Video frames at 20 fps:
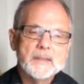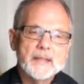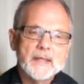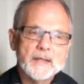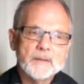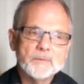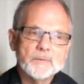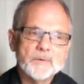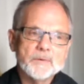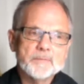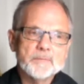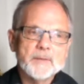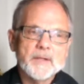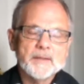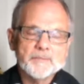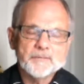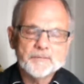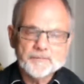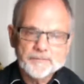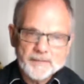And with
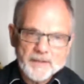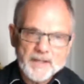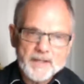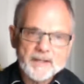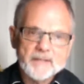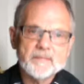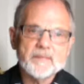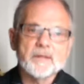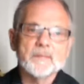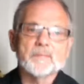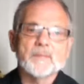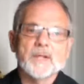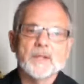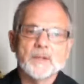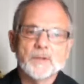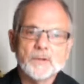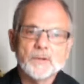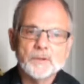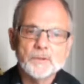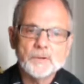my faith and my
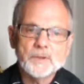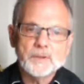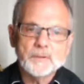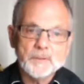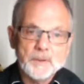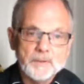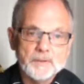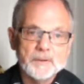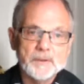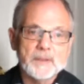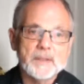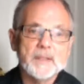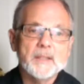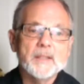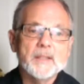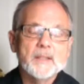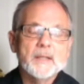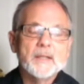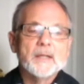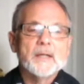new
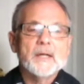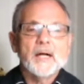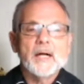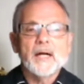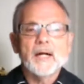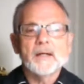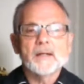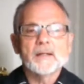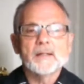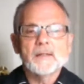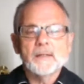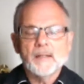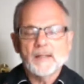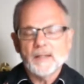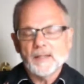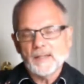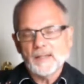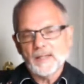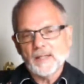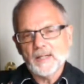community, I had
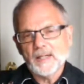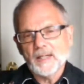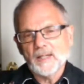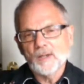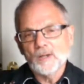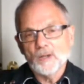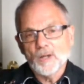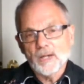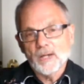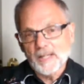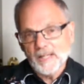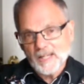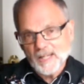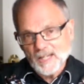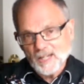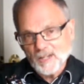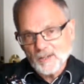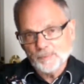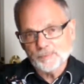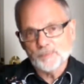a lot of
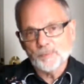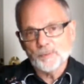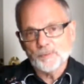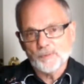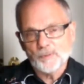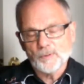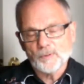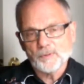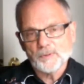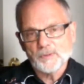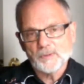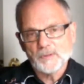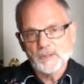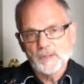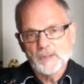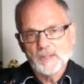help with those